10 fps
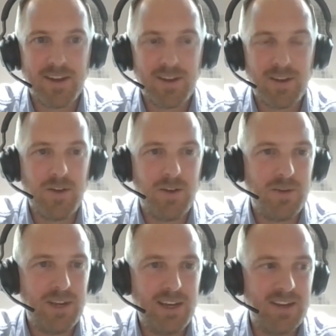
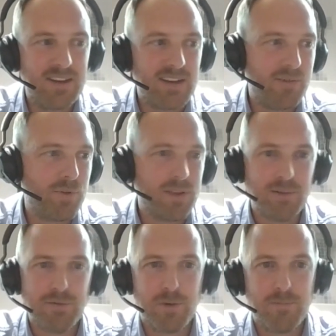you need it
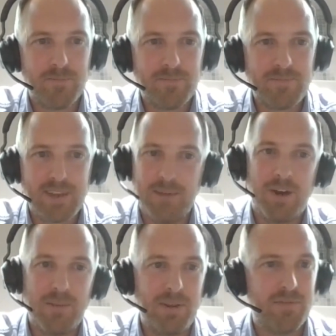everything from,
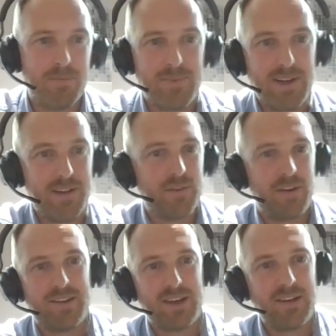it might be from
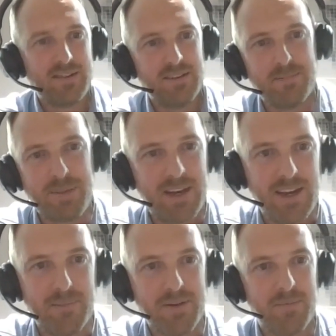literally sensors
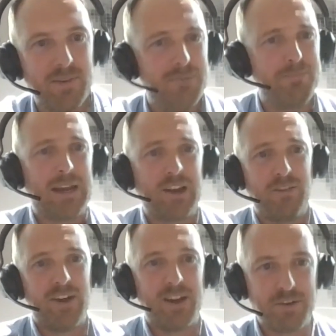picking up something in
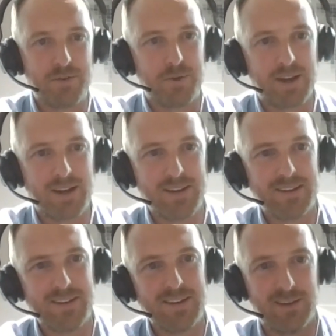manufacturing
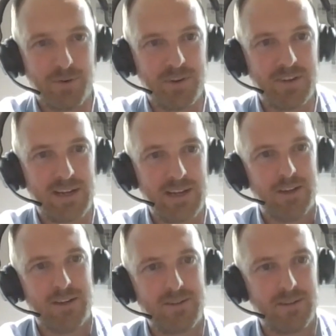in order to
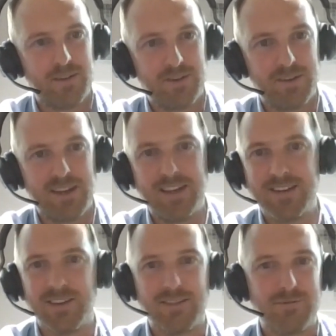collect good
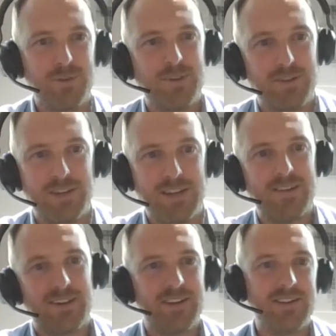data, through to your
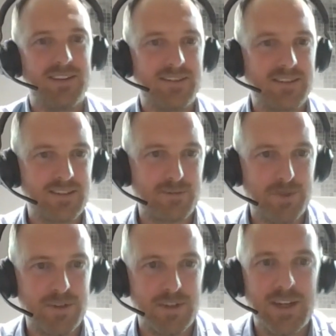data scientists,
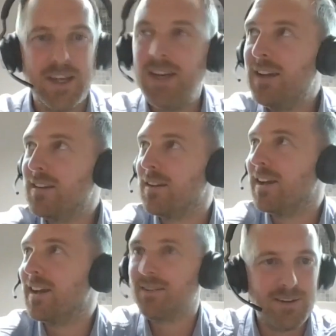through to
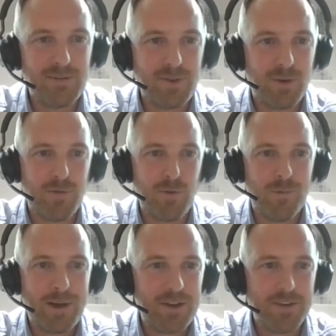your
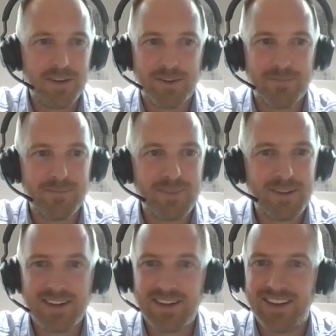floor managers on
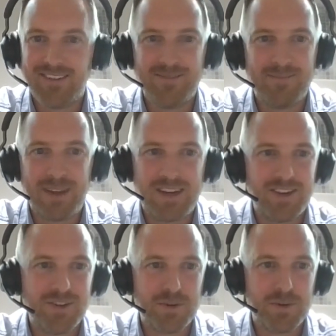like
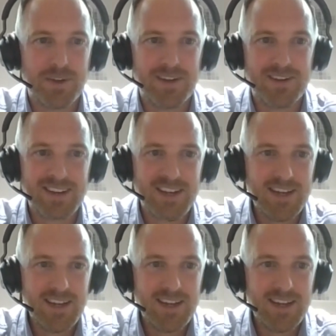making sure that